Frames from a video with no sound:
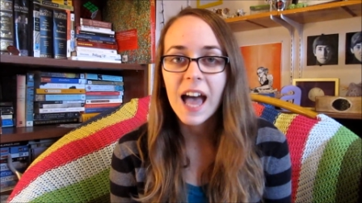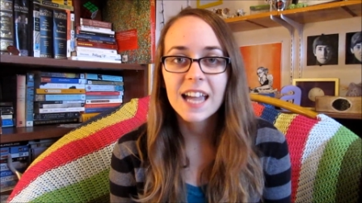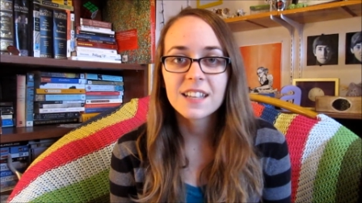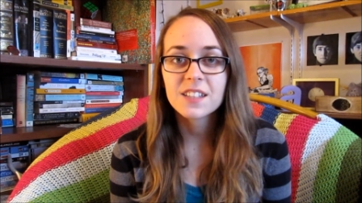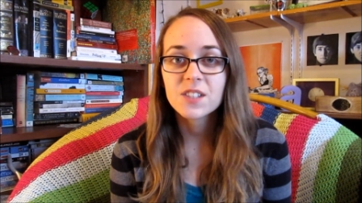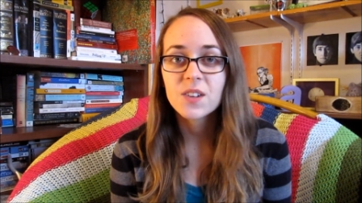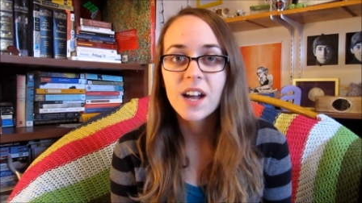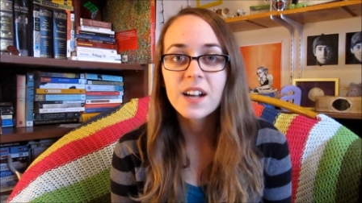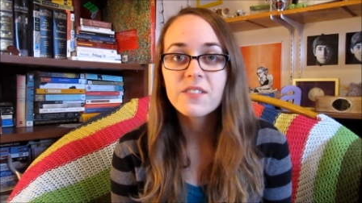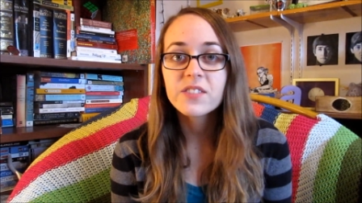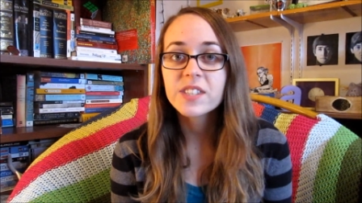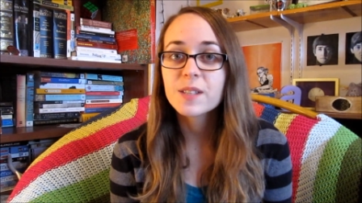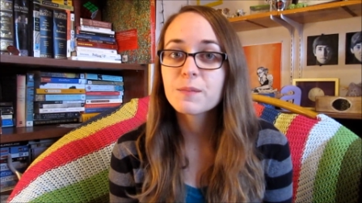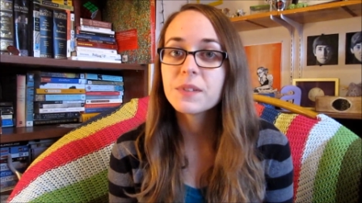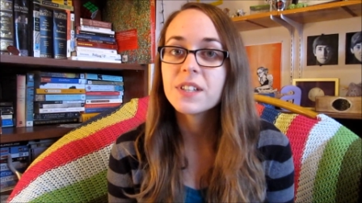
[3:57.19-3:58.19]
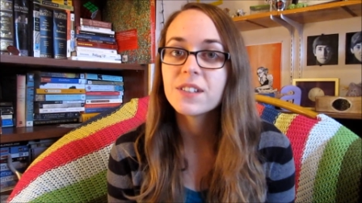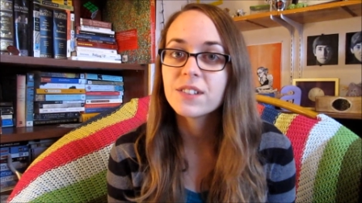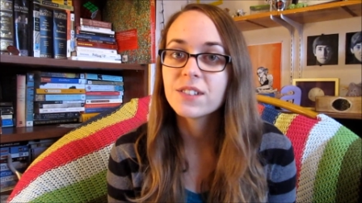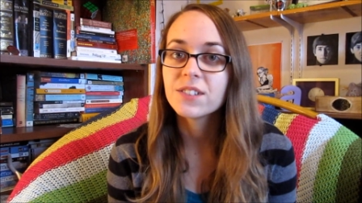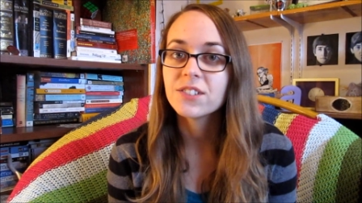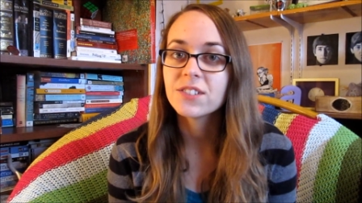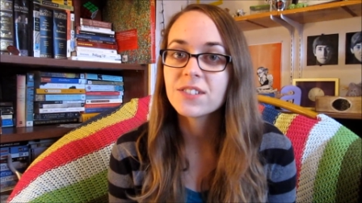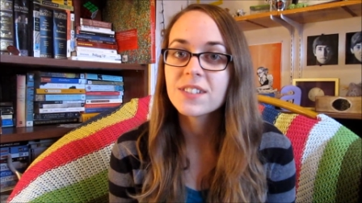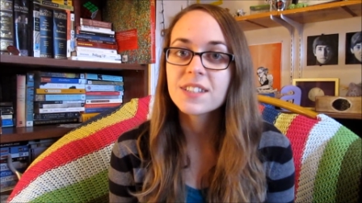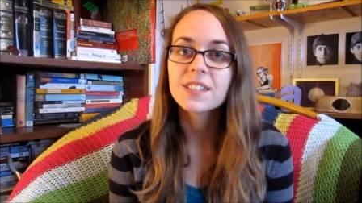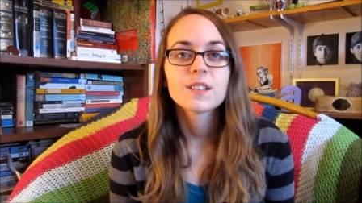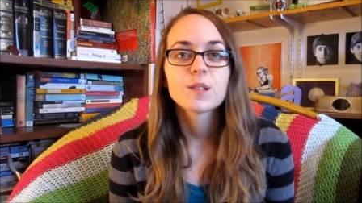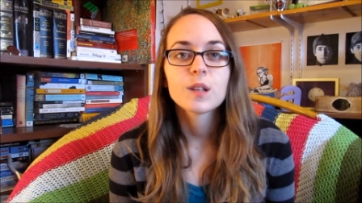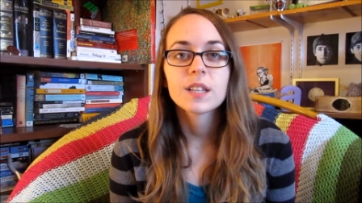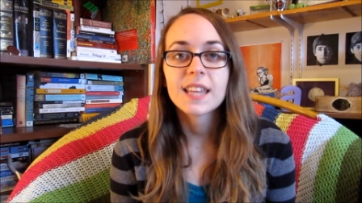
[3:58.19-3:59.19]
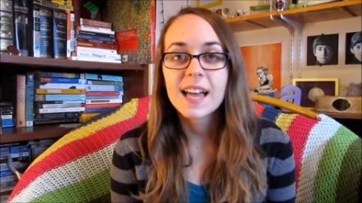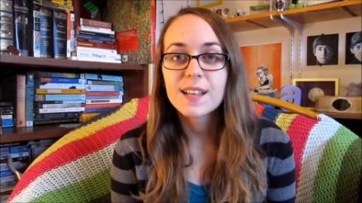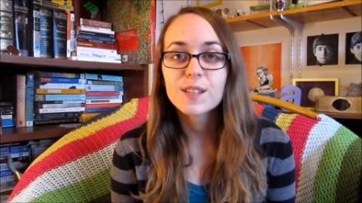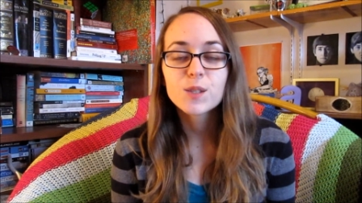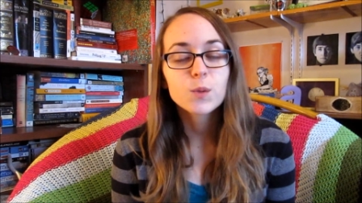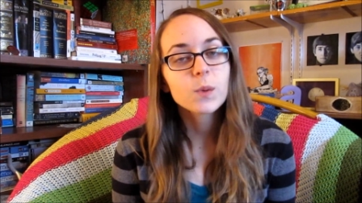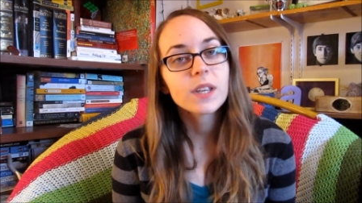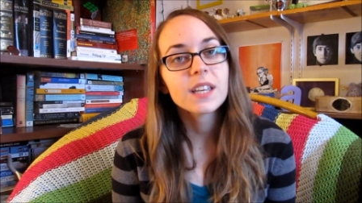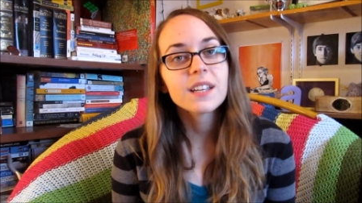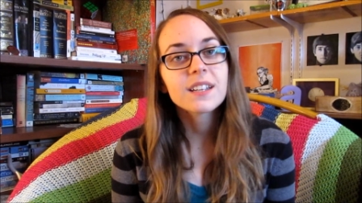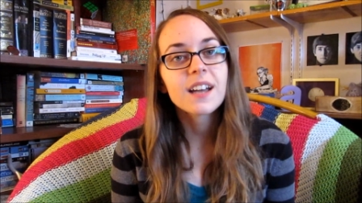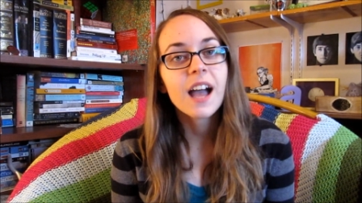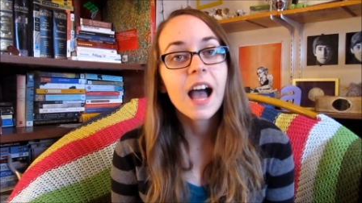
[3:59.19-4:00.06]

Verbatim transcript: I do have some news. Last week